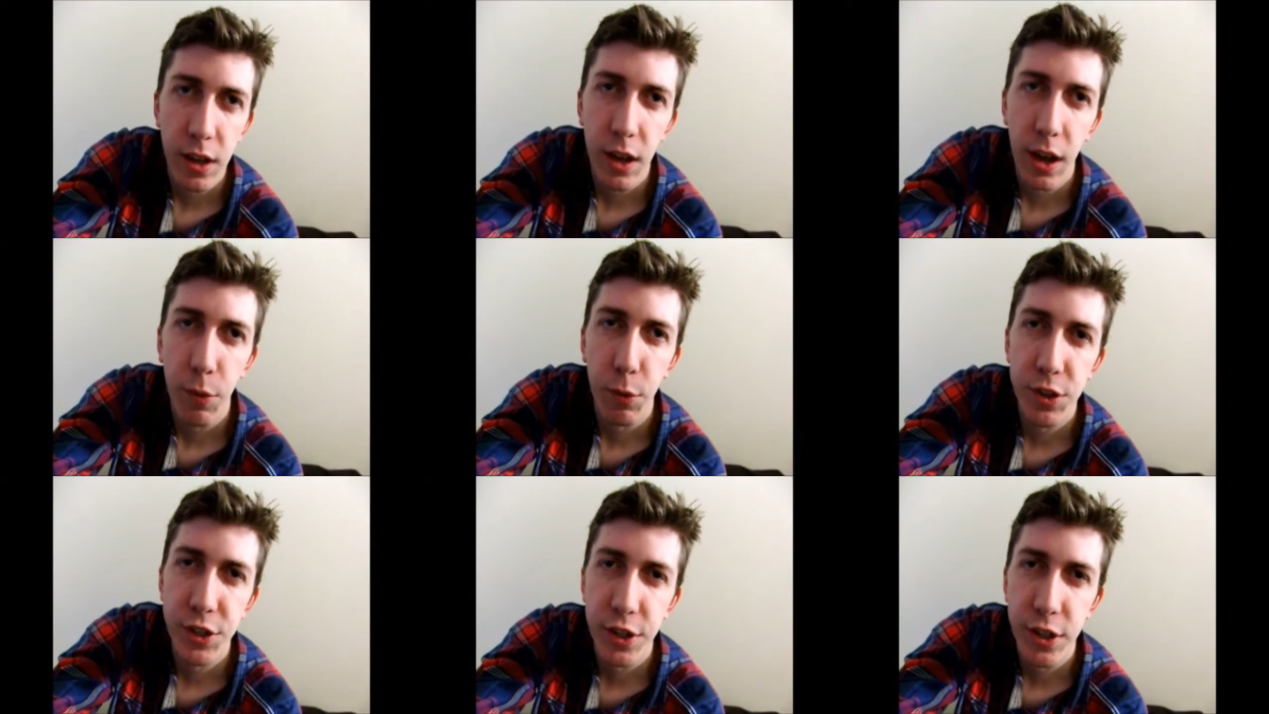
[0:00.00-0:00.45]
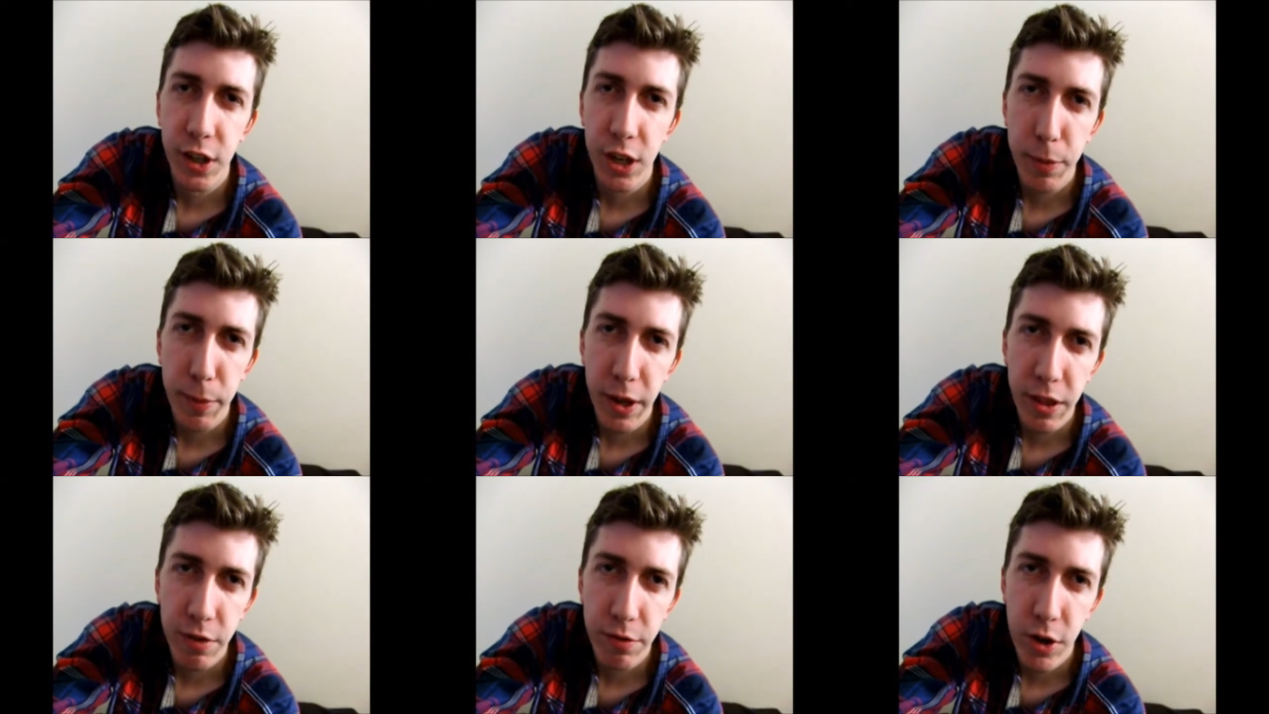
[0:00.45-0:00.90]
I want to learn
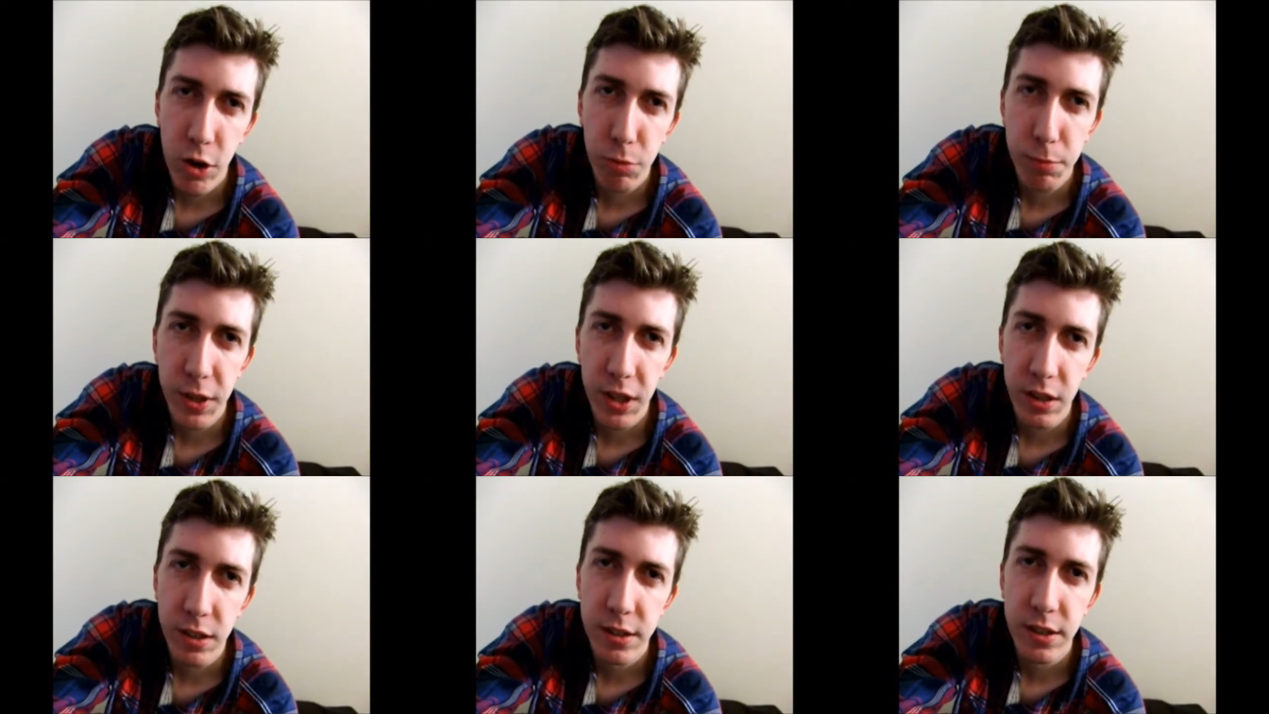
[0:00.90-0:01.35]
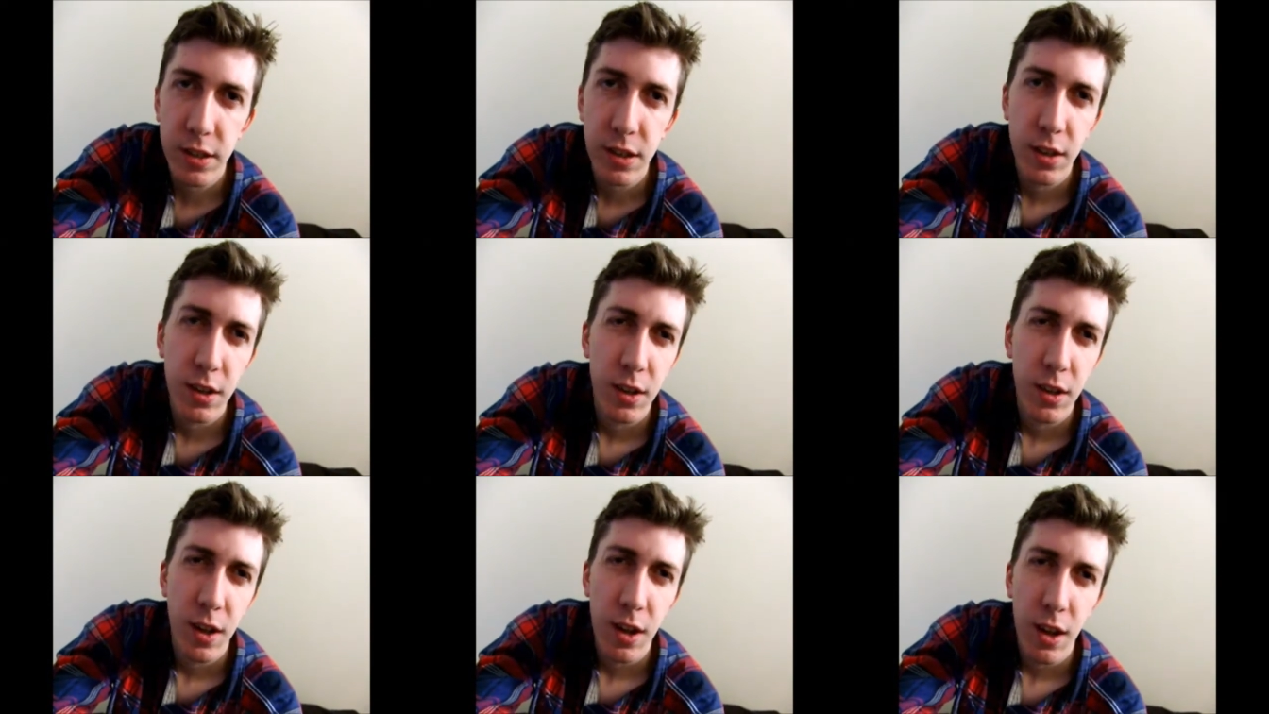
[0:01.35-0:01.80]
about the Romans
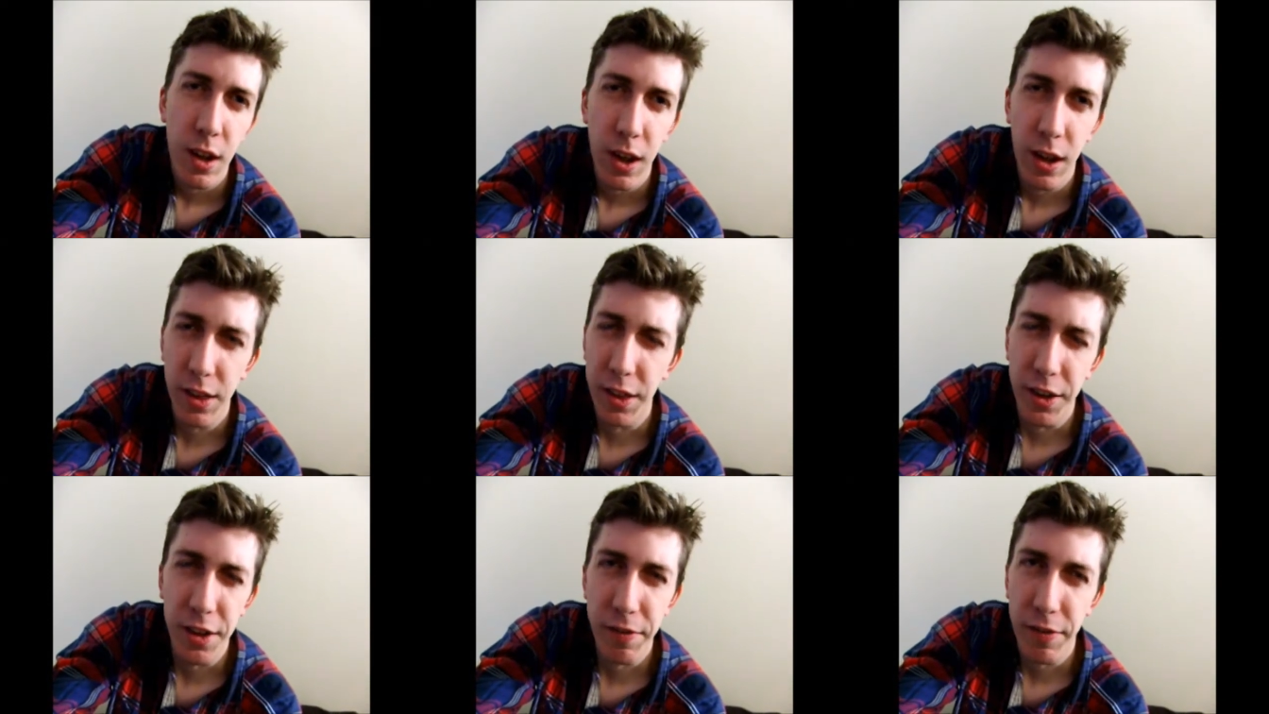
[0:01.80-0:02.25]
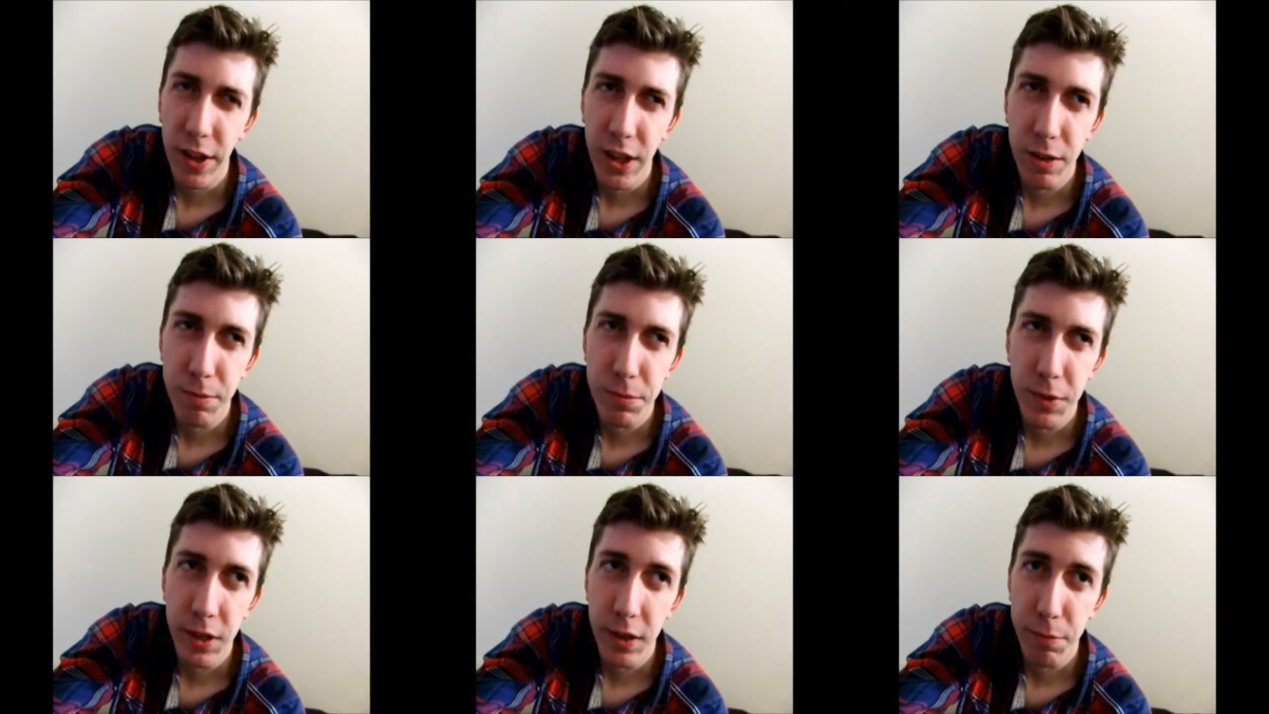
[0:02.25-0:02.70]
and the
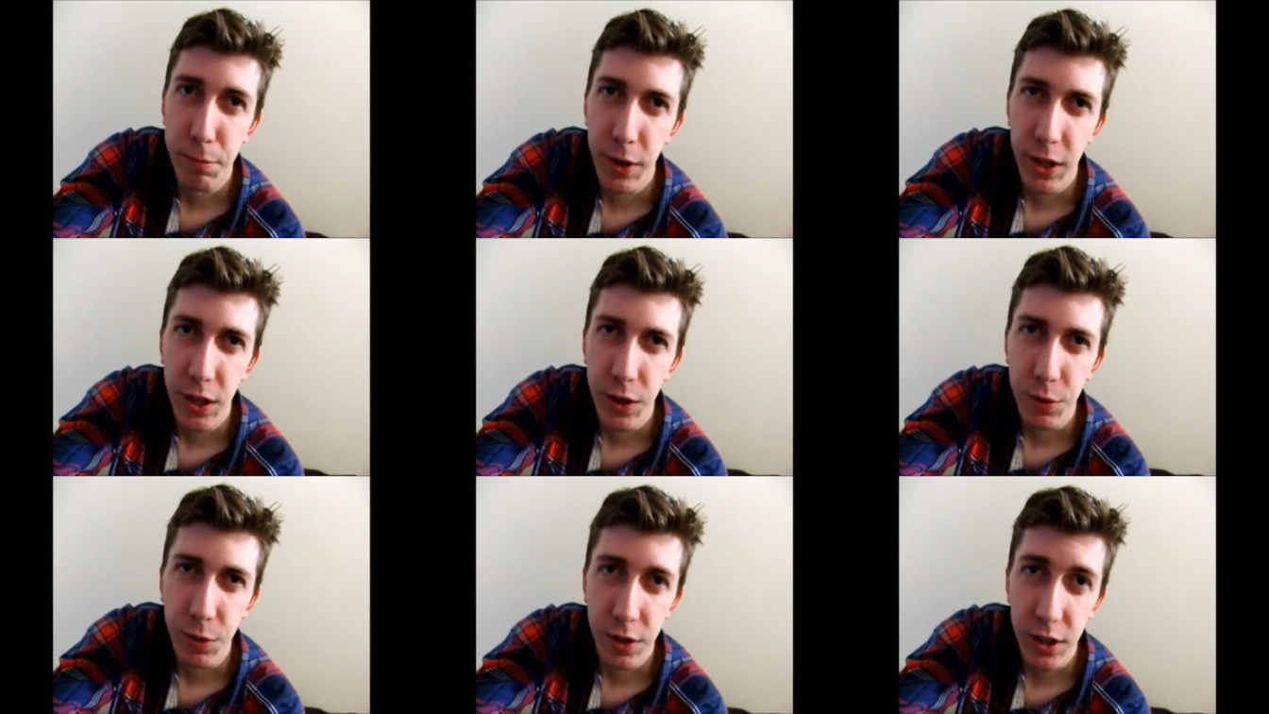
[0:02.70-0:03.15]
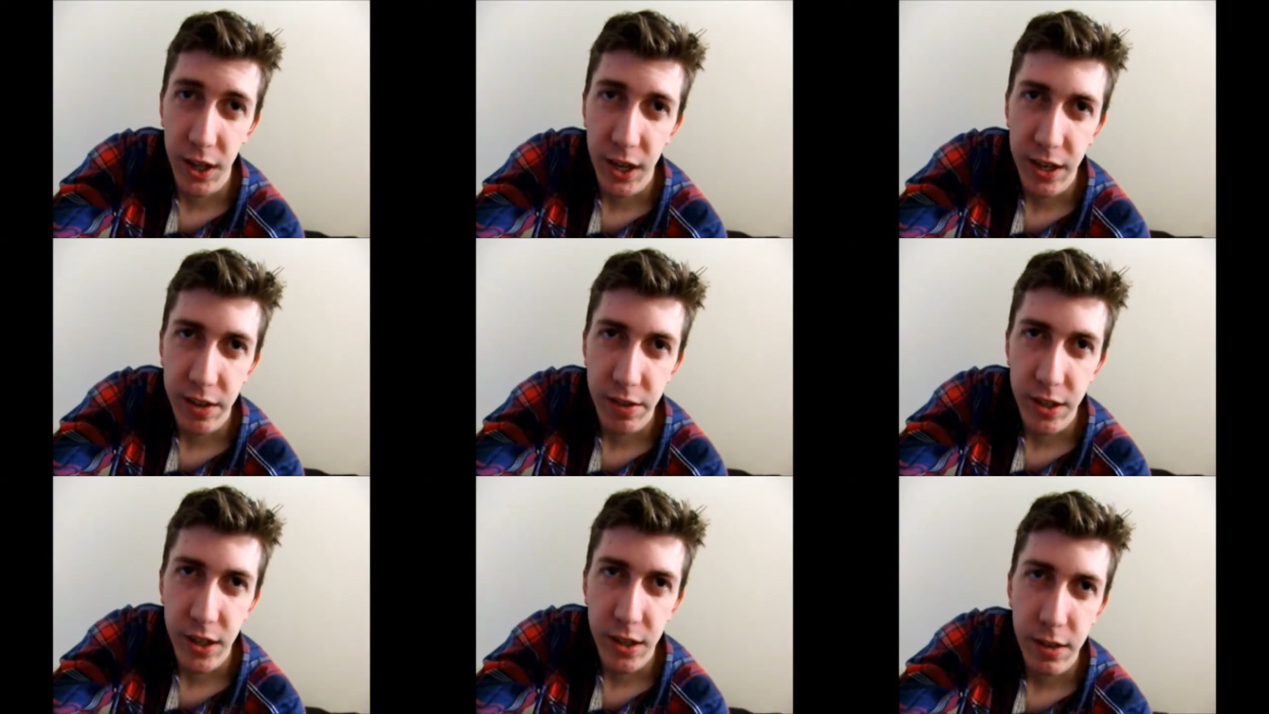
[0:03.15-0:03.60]
development of my local
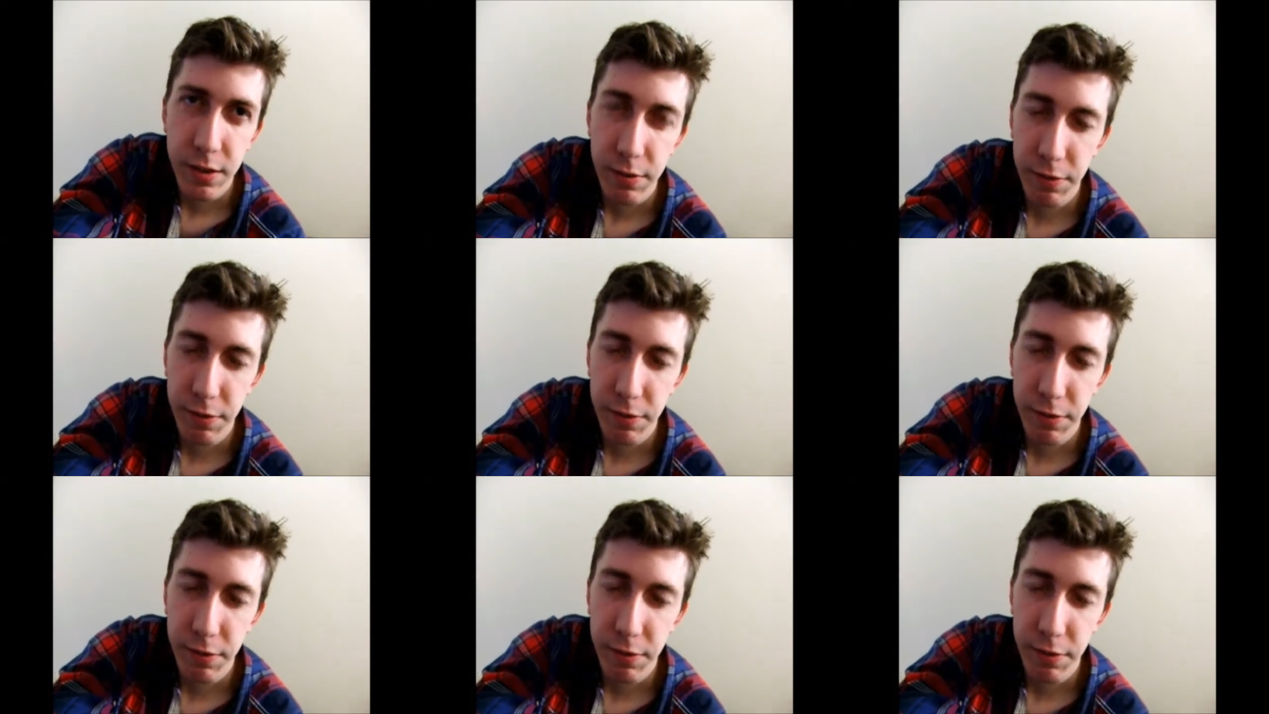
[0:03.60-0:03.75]
area